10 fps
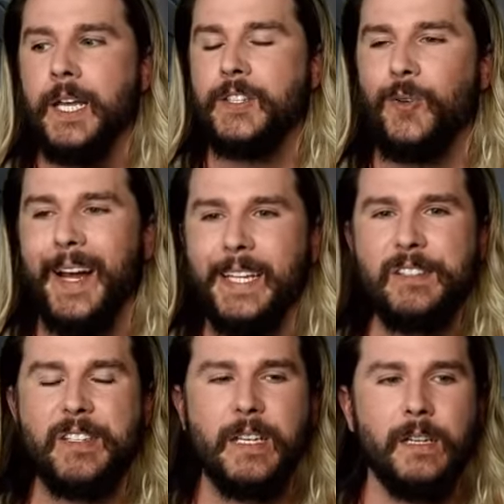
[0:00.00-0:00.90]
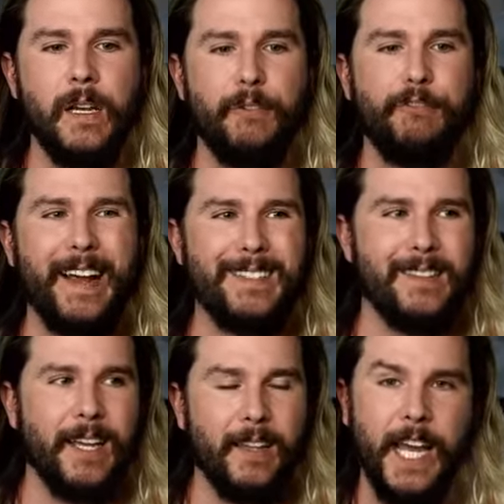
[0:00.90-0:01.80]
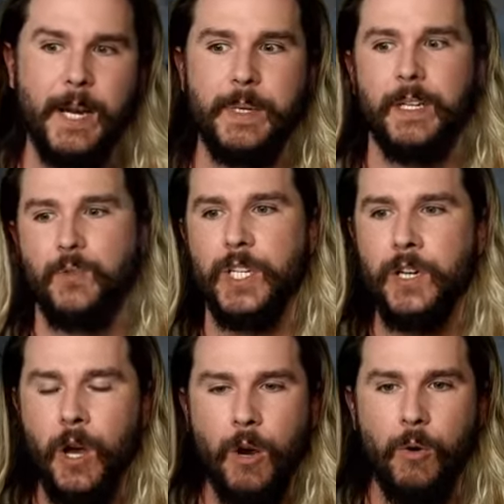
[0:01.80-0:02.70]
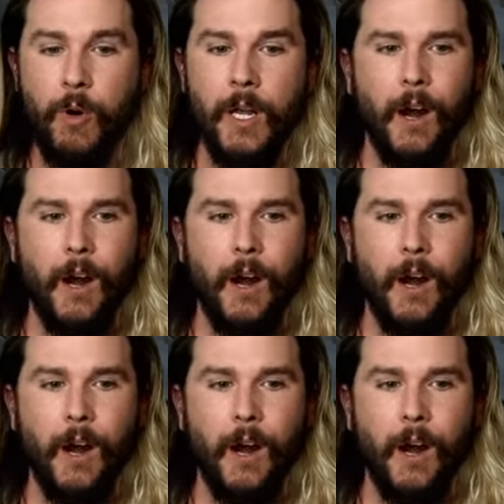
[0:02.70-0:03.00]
So I can see effects like that because we know